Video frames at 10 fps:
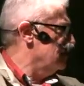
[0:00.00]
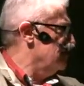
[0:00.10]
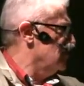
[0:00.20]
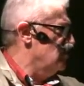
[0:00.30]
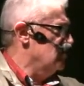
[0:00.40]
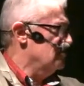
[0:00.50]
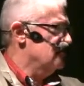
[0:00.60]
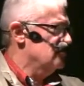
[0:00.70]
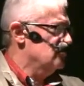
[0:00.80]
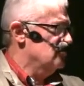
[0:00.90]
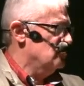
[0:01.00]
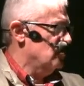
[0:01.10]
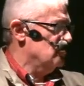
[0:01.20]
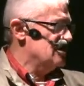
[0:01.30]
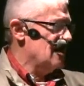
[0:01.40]
of good of
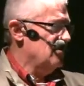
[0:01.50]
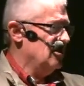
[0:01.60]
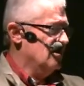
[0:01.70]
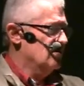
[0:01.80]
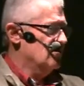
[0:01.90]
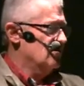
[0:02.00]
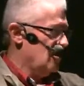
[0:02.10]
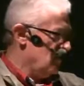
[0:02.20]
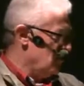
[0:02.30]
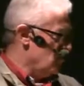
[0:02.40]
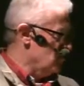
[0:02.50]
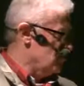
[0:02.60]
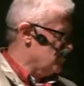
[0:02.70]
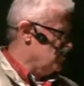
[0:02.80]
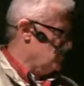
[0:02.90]
what was happening on
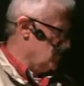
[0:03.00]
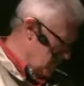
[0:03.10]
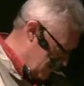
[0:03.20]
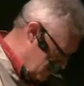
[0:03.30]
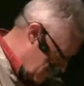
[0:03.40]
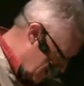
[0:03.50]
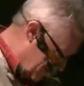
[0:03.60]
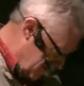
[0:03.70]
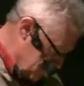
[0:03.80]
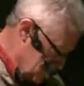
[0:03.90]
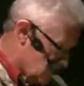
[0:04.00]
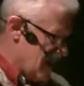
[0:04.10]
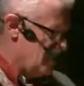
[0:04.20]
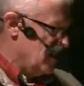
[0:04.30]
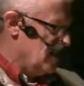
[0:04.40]
earth and what and the bad things that were
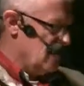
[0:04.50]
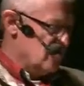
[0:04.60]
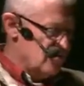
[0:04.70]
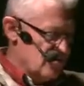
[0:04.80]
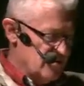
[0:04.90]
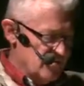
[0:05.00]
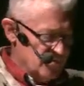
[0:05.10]
happening on earth